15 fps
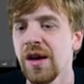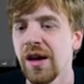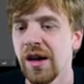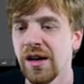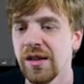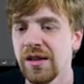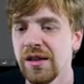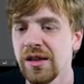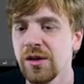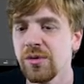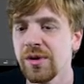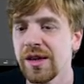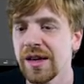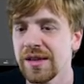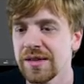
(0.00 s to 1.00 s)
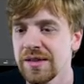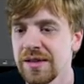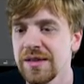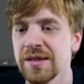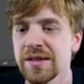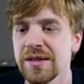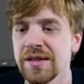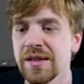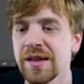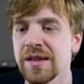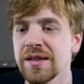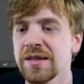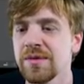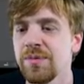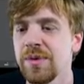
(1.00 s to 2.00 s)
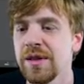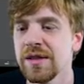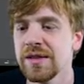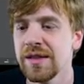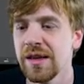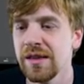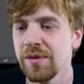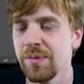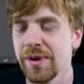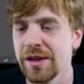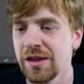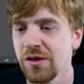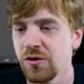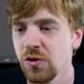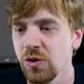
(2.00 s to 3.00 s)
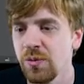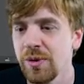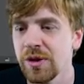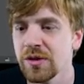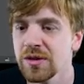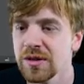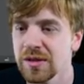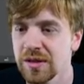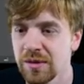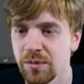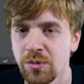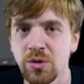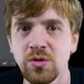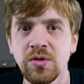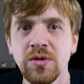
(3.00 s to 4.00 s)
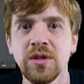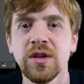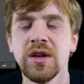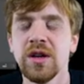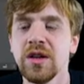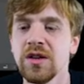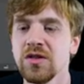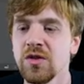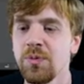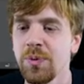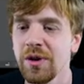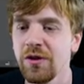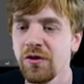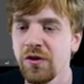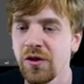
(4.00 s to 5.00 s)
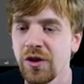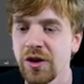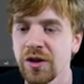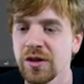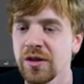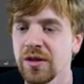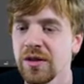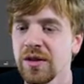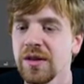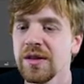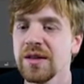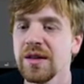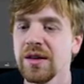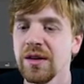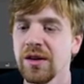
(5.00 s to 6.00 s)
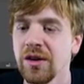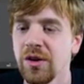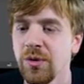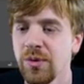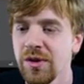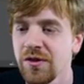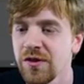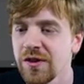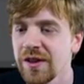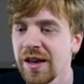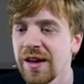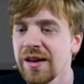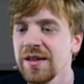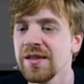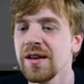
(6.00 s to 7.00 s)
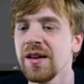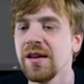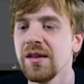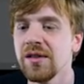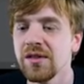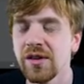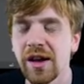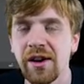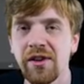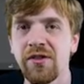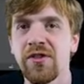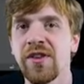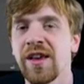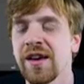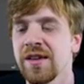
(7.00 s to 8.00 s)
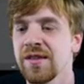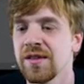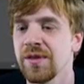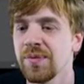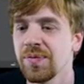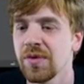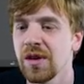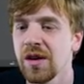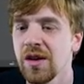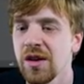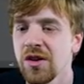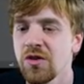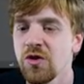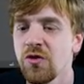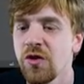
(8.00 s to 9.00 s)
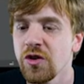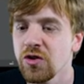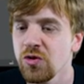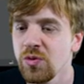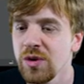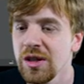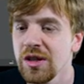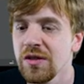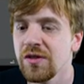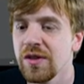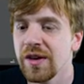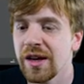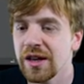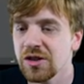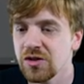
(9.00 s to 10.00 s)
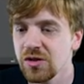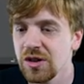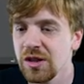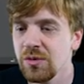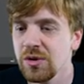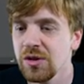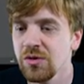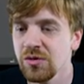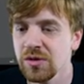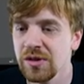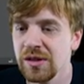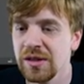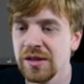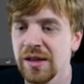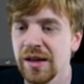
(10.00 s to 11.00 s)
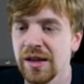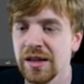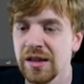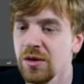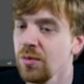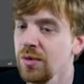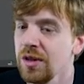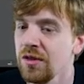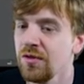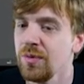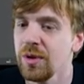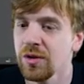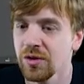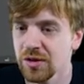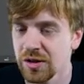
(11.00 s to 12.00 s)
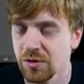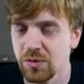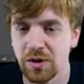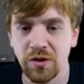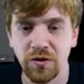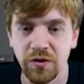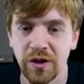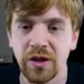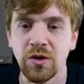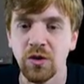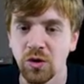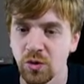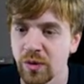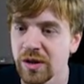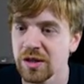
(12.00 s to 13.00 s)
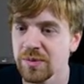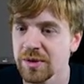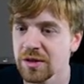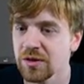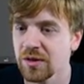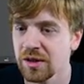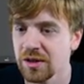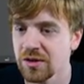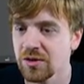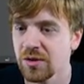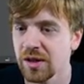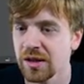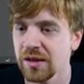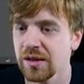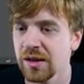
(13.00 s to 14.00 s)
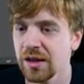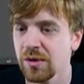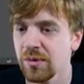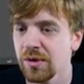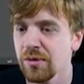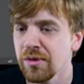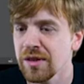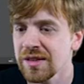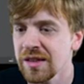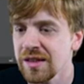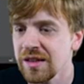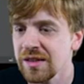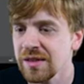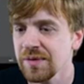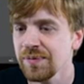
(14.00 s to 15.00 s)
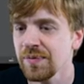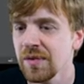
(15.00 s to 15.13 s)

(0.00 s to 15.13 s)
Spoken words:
And here we can see that it has been set by default, because it's in blue, the preferred width size and the height size. So for the width, actually we don't need any width because it will fill always my screen, so I will reset it.